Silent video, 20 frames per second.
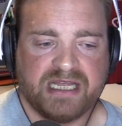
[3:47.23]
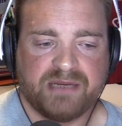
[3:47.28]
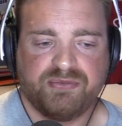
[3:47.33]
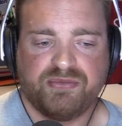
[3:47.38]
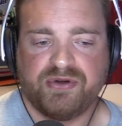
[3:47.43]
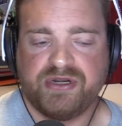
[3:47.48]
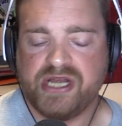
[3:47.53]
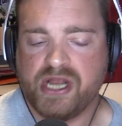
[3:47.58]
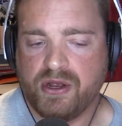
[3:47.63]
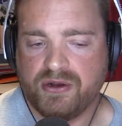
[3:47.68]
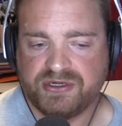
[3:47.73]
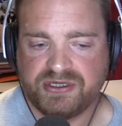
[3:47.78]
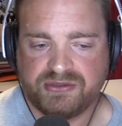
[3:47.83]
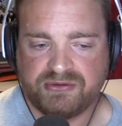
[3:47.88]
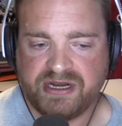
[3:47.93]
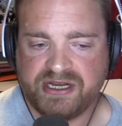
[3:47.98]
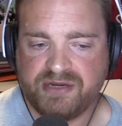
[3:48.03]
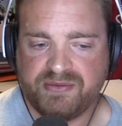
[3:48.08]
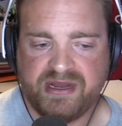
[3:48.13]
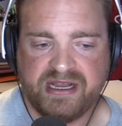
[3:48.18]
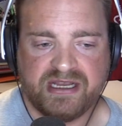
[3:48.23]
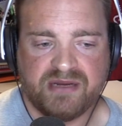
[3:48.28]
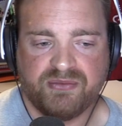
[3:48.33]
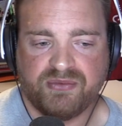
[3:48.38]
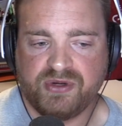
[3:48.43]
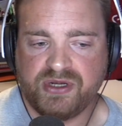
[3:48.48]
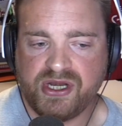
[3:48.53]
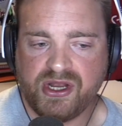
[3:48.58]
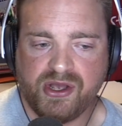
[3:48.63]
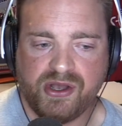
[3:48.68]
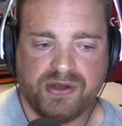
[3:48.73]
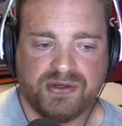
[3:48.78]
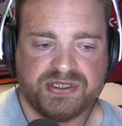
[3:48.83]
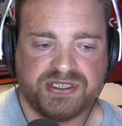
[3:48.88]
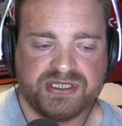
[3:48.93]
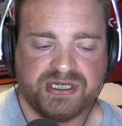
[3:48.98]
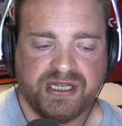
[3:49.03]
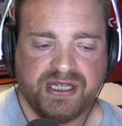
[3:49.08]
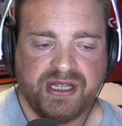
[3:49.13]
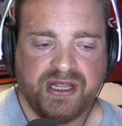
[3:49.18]
brioche, right? You're making
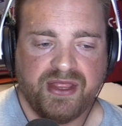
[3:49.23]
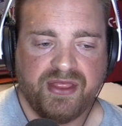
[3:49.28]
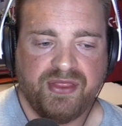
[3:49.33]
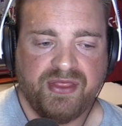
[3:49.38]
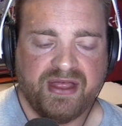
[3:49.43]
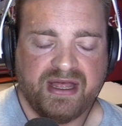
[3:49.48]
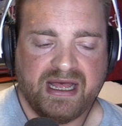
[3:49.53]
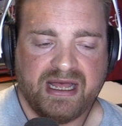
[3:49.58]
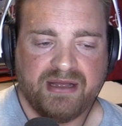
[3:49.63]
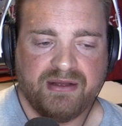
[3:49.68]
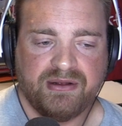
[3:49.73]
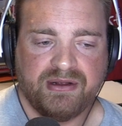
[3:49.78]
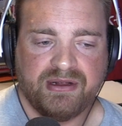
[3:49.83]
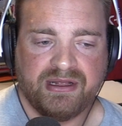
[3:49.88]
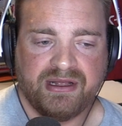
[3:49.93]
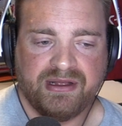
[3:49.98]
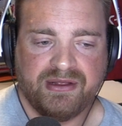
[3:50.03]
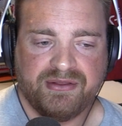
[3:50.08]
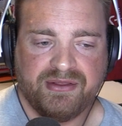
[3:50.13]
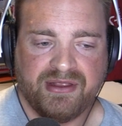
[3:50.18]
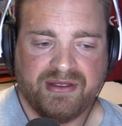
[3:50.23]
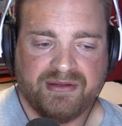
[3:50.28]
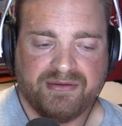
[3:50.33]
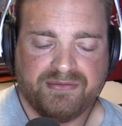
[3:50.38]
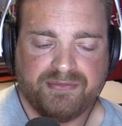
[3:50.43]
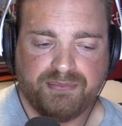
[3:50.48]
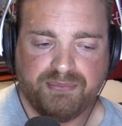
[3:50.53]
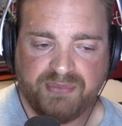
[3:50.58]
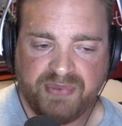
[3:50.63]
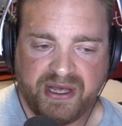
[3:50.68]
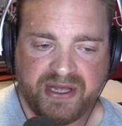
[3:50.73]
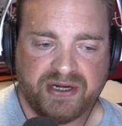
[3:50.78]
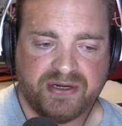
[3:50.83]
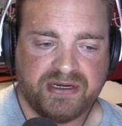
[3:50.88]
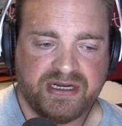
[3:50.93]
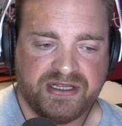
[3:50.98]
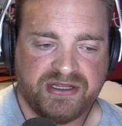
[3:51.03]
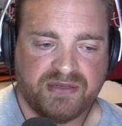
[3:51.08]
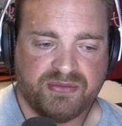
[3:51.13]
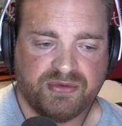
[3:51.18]
brioche, the butter
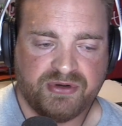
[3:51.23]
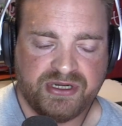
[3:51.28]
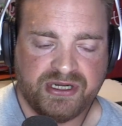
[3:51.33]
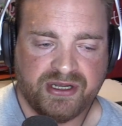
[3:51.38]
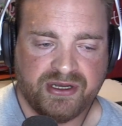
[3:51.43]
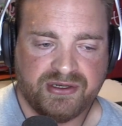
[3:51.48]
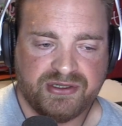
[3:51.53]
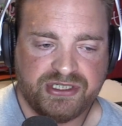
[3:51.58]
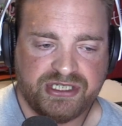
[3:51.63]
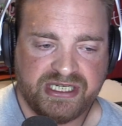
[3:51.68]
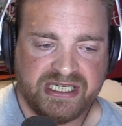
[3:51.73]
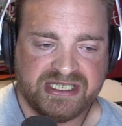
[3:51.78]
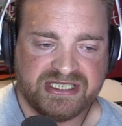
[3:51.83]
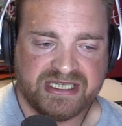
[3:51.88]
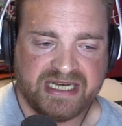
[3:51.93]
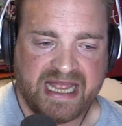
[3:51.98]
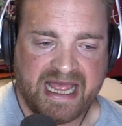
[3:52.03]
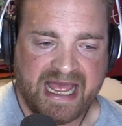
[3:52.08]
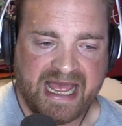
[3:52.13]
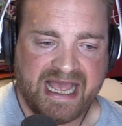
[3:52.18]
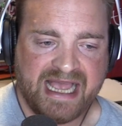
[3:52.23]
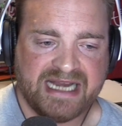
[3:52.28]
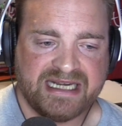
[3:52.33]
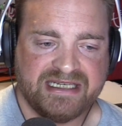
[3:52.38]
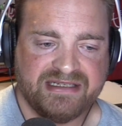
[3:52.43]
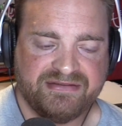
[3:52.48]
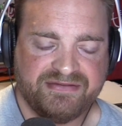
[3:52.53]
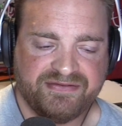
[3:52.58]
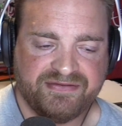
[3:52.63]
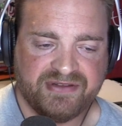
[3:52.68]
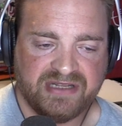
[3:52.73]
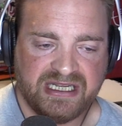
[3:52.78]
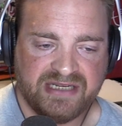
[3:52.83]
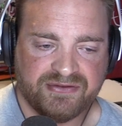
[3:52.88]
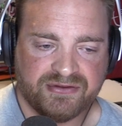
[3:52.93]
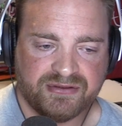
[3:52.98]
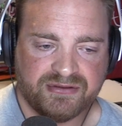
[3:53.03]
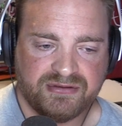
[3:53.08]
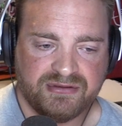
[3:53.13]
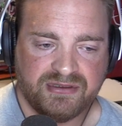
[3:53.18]
in the brioche is an active
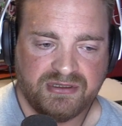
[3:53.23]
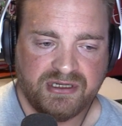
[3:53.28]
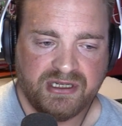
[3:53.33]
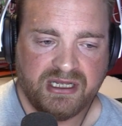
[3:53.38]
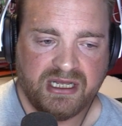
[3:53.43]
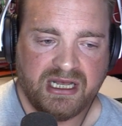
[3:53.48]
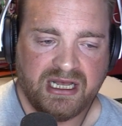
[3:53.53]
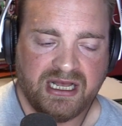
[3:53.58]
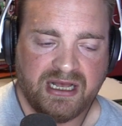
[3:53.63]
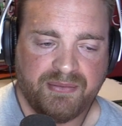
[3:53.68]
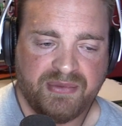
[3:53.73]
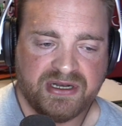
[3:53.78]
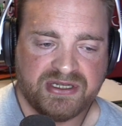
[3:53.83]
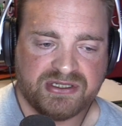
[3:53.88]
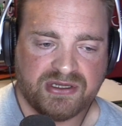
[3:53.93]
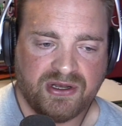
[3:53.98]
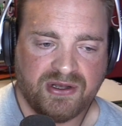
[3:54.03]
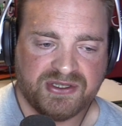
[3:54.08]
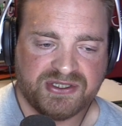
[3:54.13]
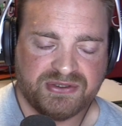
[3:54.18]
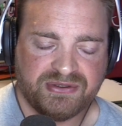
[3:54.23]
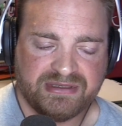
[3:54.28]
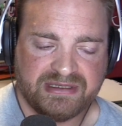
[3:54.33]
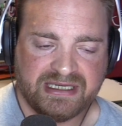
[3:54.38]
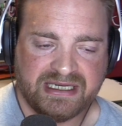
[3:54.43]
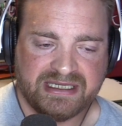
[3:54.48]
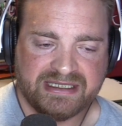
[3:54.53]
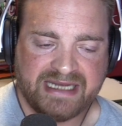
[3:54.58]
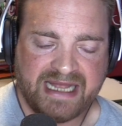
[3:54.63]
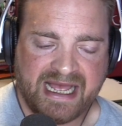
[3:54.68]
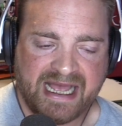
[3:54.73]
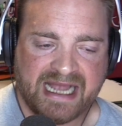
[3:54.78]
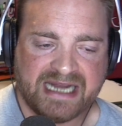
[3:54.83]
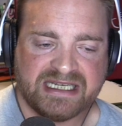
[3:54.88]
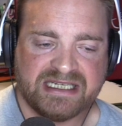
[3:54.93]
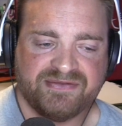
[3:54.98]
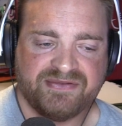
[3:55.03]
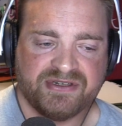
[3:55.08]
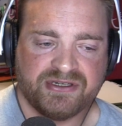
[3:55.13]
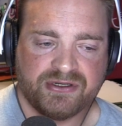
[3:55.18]
flavor, but it's also an
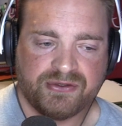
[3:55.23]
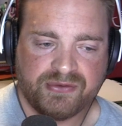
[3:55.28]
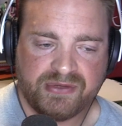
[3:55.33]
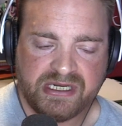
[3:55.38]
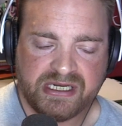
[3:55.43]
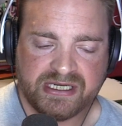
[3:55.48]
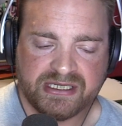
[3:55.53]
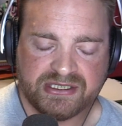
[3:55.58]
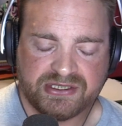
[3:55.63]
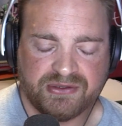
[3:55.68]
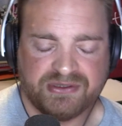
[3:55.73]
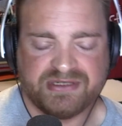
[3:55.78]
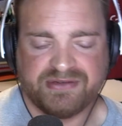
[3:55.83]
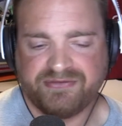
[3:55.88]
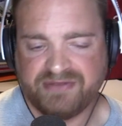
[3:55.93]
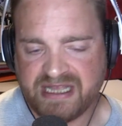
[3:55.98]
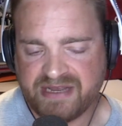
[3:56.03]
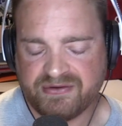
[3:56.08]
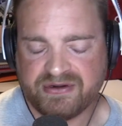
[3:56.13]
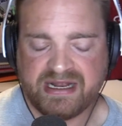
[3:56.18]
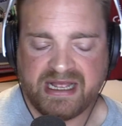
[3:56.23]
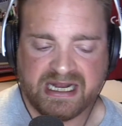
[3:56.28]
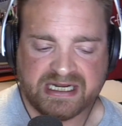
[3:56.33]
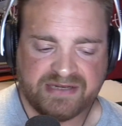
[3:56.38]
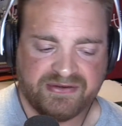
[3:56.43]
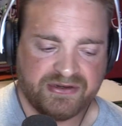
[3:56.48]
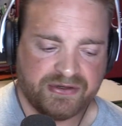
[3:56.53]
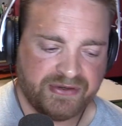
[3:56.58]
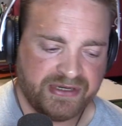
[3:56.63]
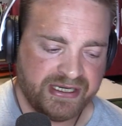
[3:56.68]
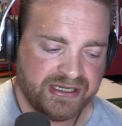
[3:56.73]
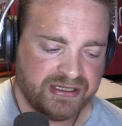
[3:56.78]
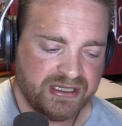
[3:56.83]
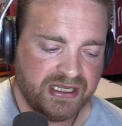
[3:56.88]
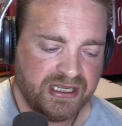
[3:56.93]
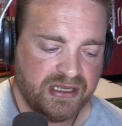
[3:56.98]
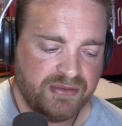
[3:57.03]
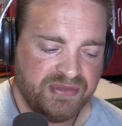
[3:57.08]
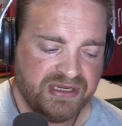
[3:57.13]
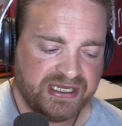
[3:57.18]
active ingredient. So it's a flavor and active ingredient
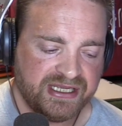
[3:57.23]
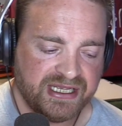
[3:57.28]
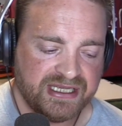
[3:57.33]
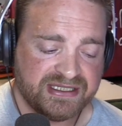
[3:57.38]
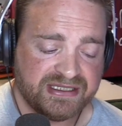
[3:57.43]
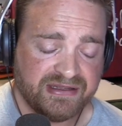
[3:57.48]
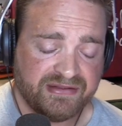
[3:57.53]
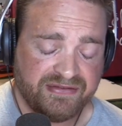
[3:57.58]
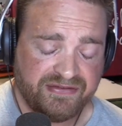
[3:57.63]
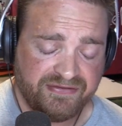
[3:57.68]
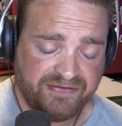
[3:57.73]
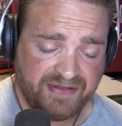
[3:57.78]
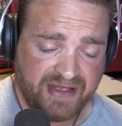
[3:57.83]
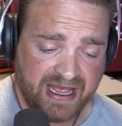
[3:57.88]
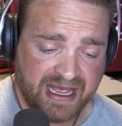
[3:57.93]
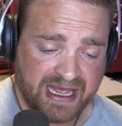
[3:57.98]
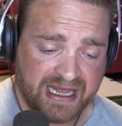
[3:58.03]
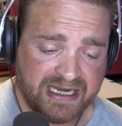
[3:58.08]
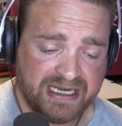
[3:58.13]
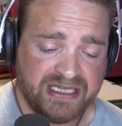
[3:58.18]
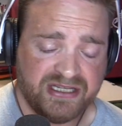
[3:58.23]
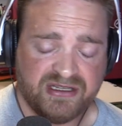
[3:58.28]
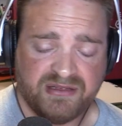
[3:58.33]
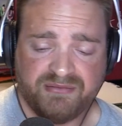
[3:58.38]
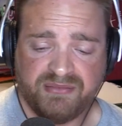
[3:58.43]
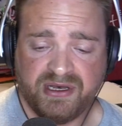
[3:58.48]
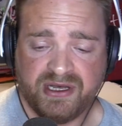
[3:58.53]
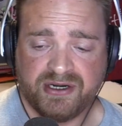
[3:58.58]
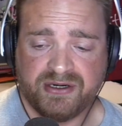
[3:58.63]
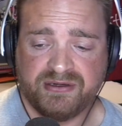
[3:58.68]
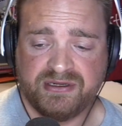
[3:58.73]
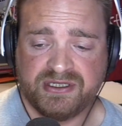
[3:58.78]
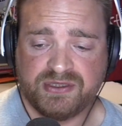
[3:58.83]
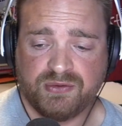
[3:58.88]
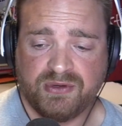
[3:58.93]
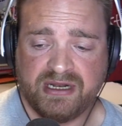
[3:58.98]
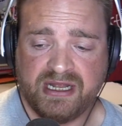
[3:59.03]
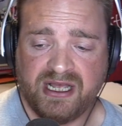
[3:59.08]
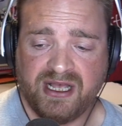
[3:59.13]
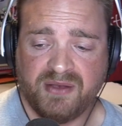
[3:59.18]
because the fat in the butter is
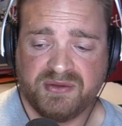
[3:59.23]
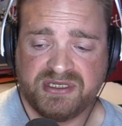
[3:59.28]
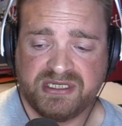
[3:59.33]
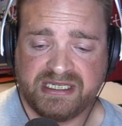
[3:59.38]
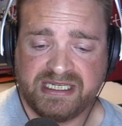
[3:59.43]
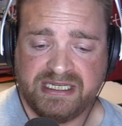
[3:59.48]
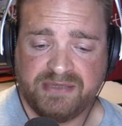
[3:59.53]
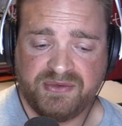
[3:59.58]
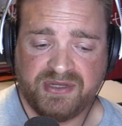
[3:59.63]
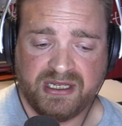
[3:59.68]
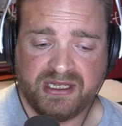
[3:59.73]
what helps to keep